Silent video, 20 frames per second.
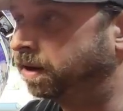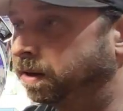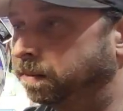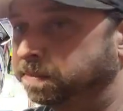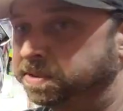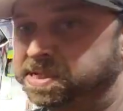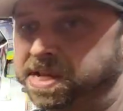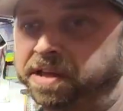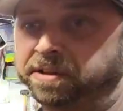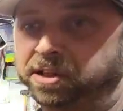
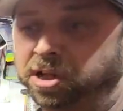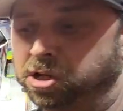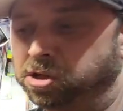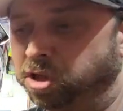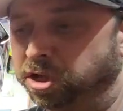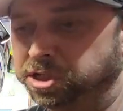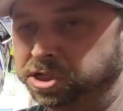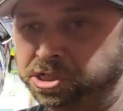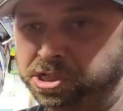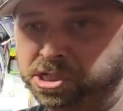It's not like the
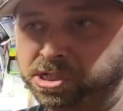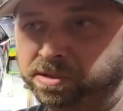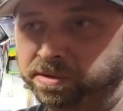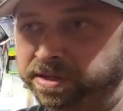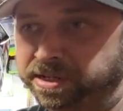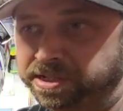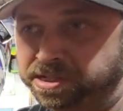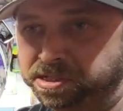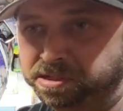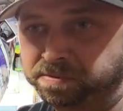clutch is,
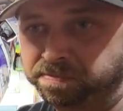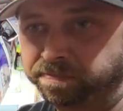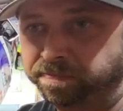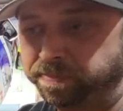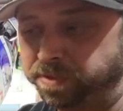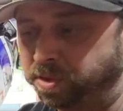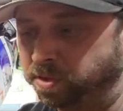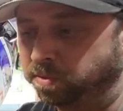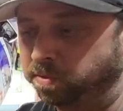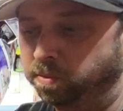it's
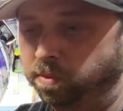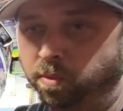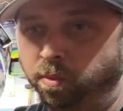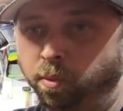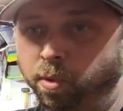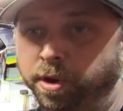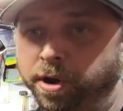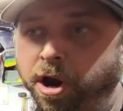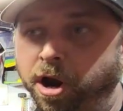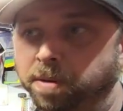
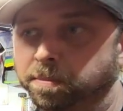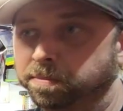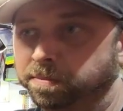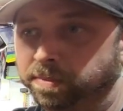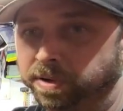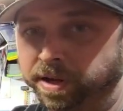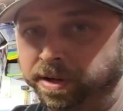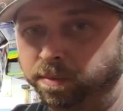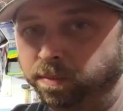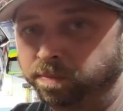1
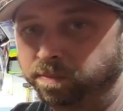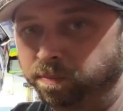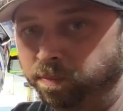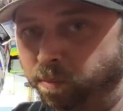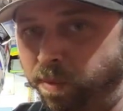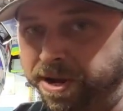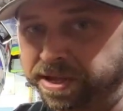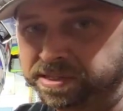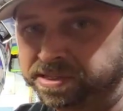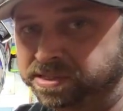arm and
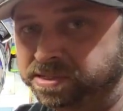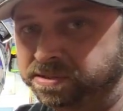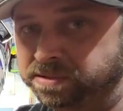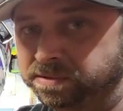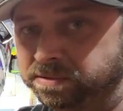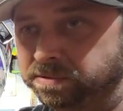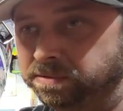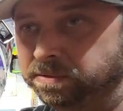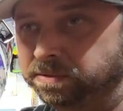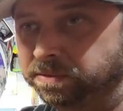weights,
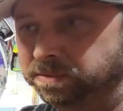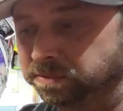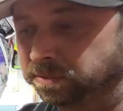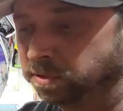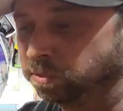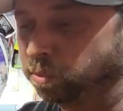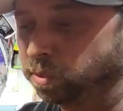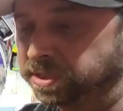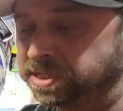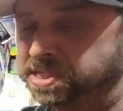
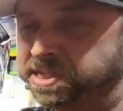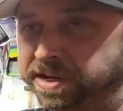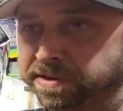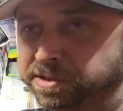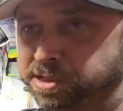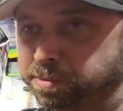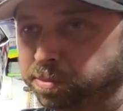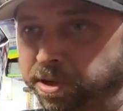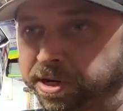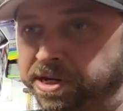or 1 set
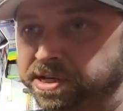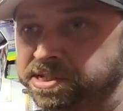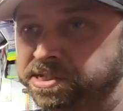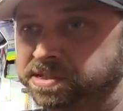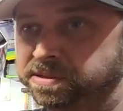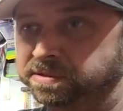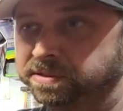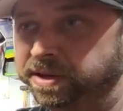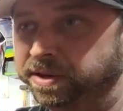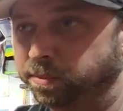of
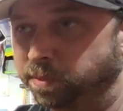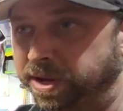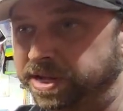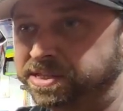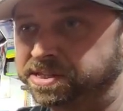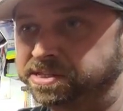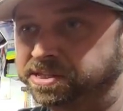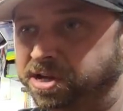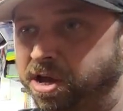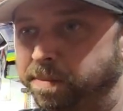springs and
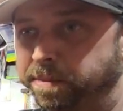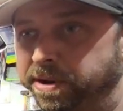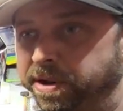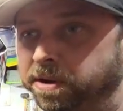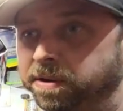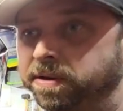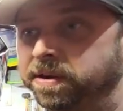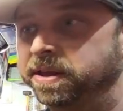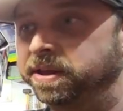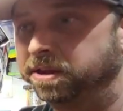weights is coming
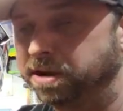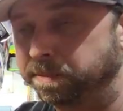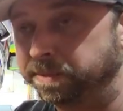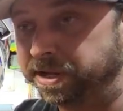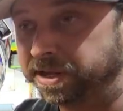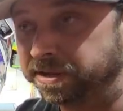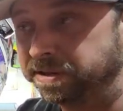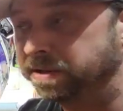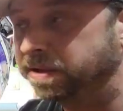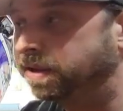
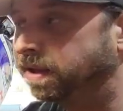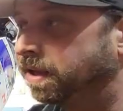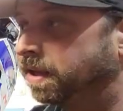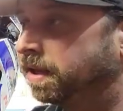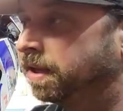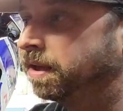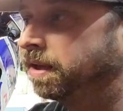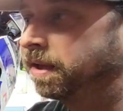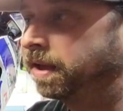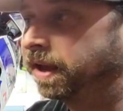in
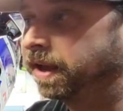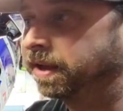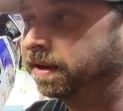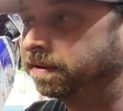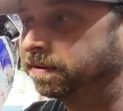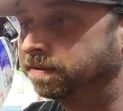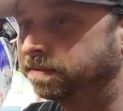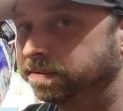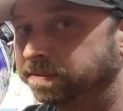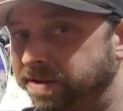
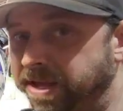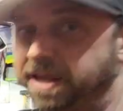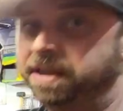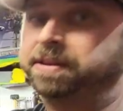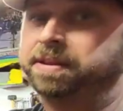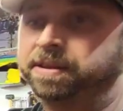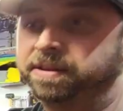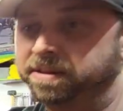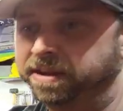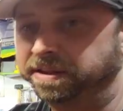and
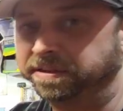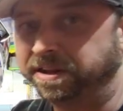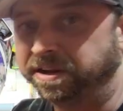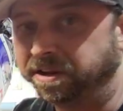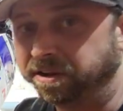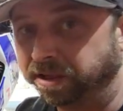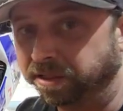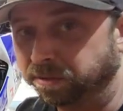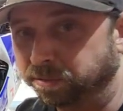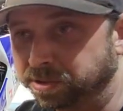hitting it, and
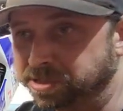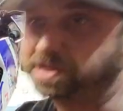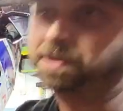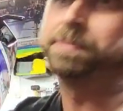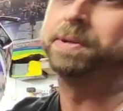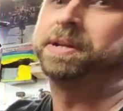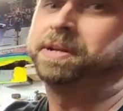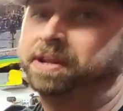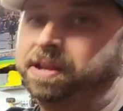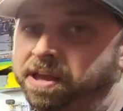then another one's
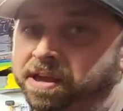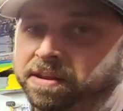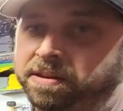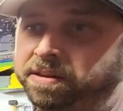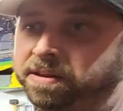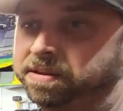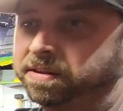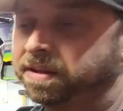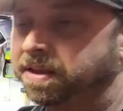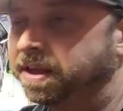coming in and
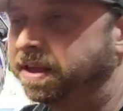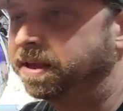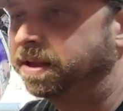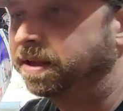hitting it.